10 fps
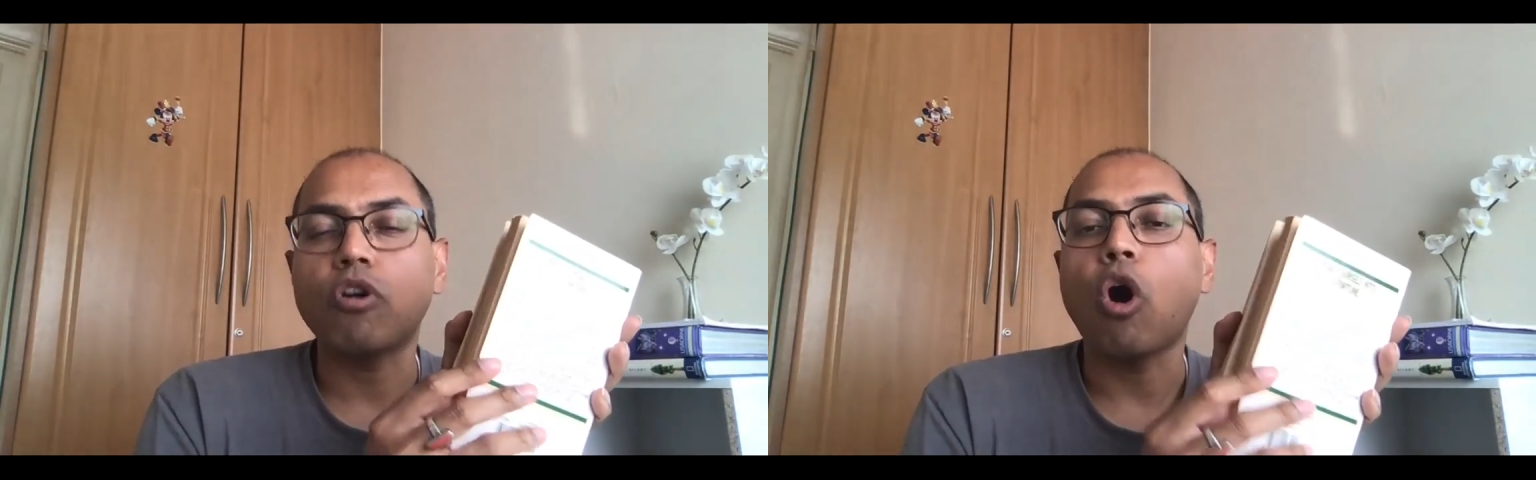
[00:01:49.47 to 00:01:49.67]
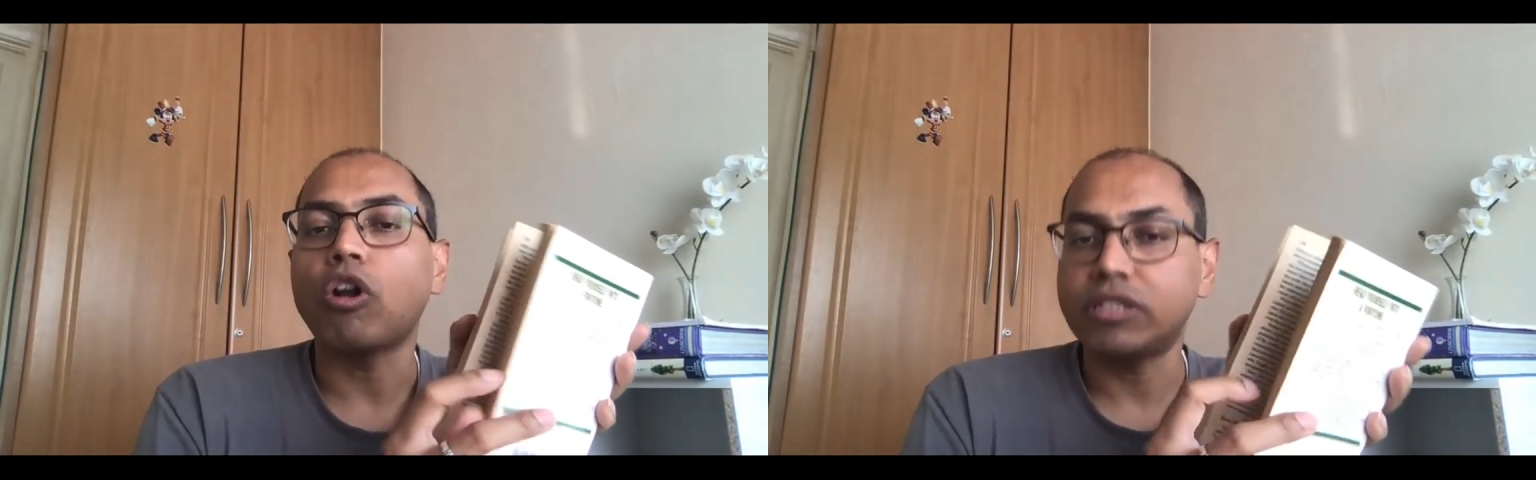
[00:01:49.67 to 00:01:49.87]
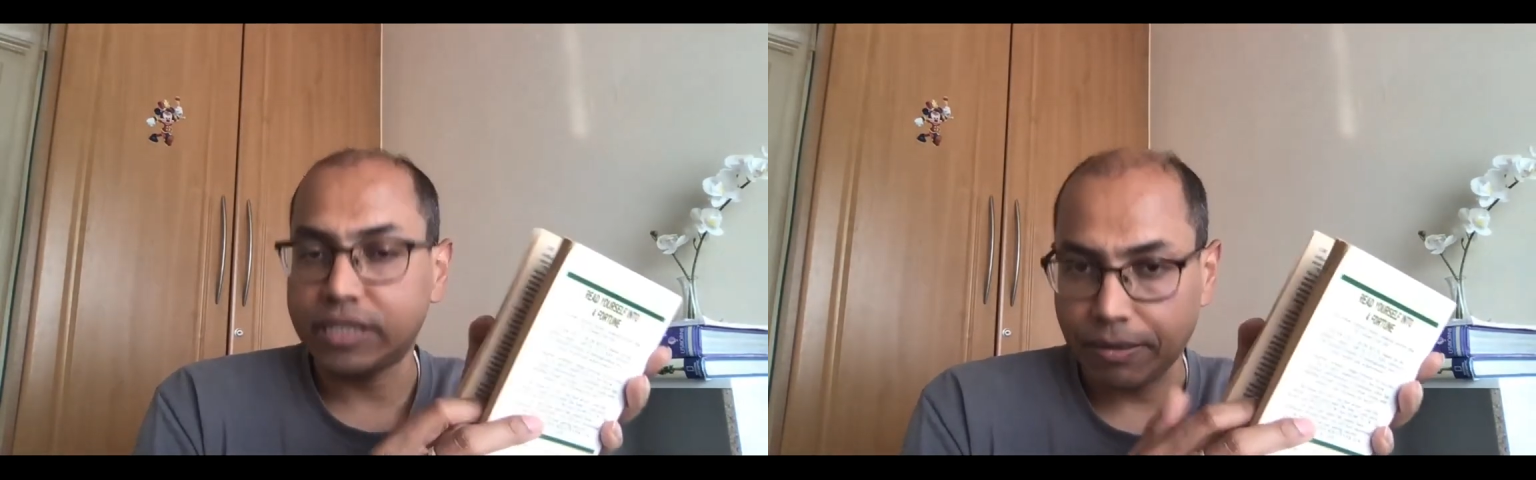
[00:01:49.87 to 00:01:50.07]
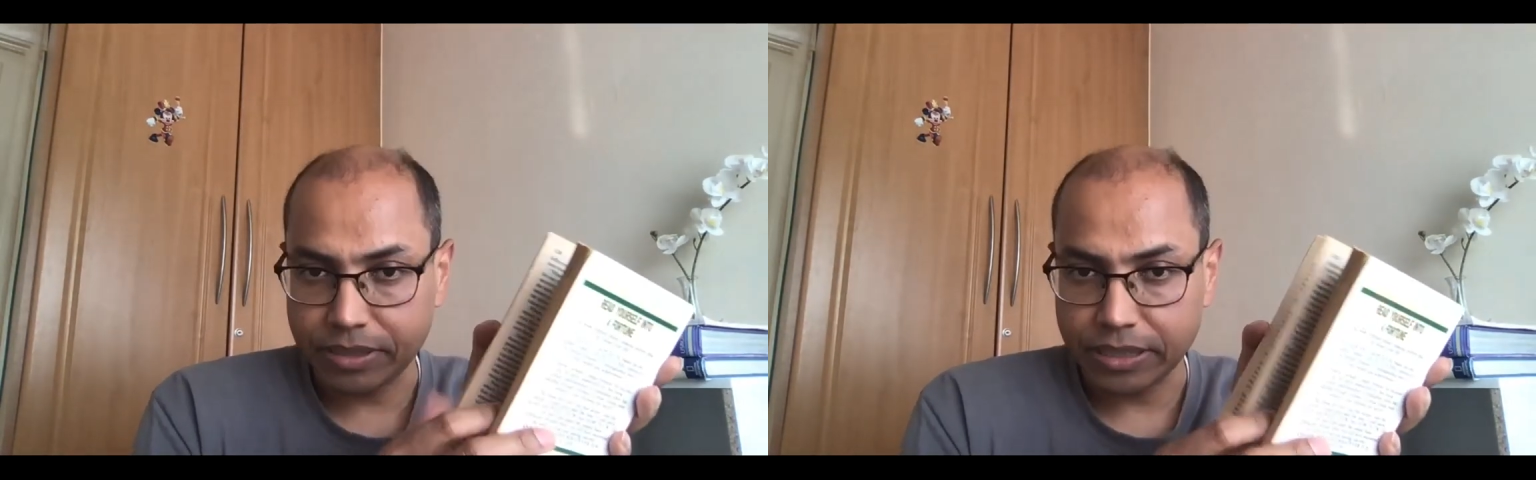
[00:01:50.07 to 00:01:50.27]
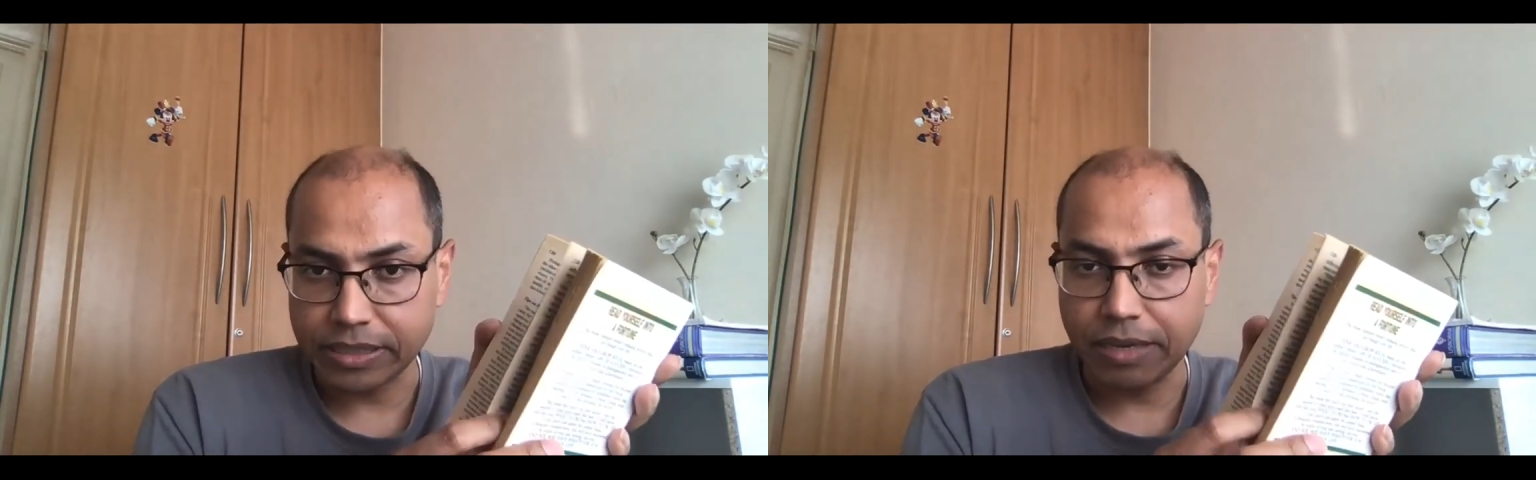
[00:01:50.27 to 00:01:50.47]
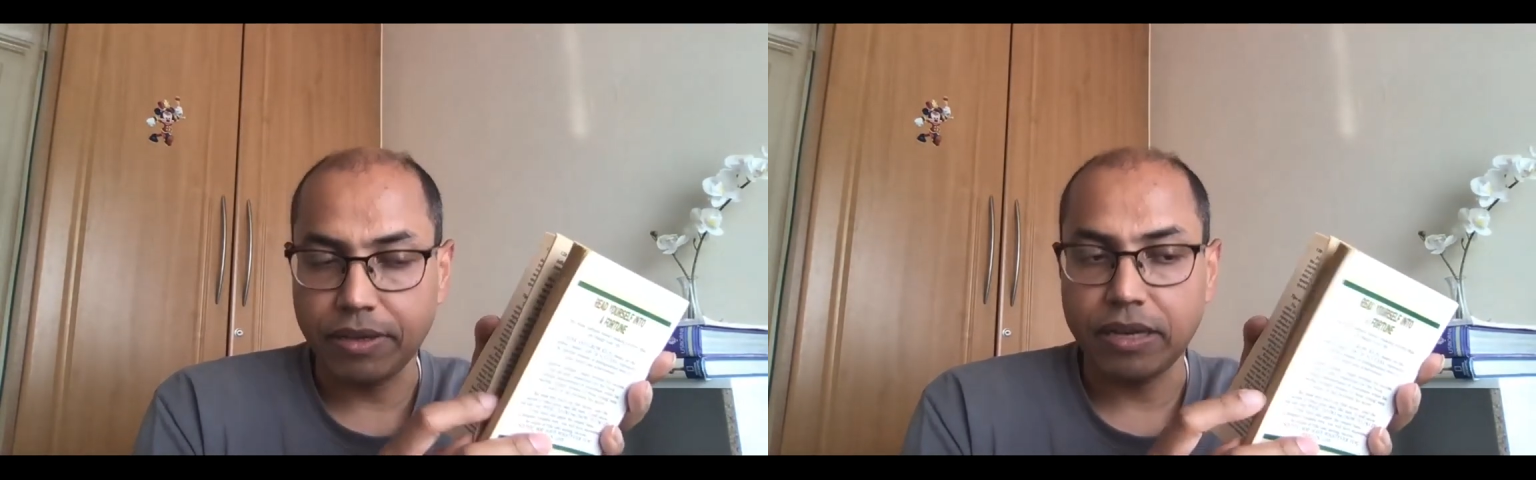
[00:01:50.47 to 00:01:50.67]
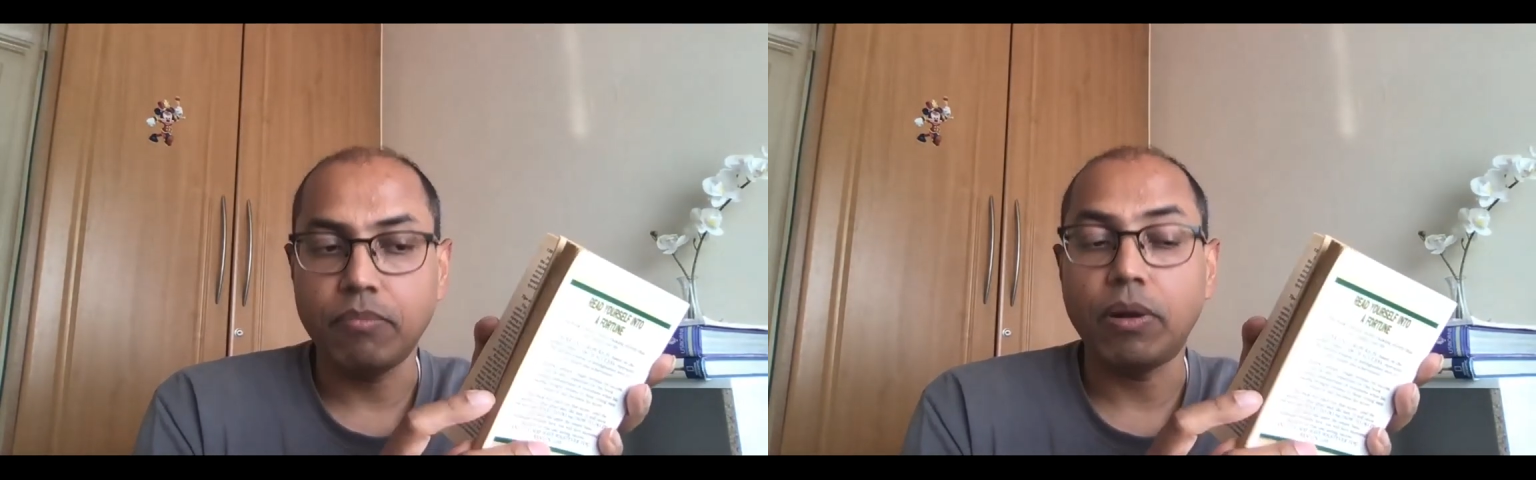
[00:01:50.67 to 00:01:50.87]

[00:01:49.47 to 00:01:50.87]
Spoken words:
concepts is given,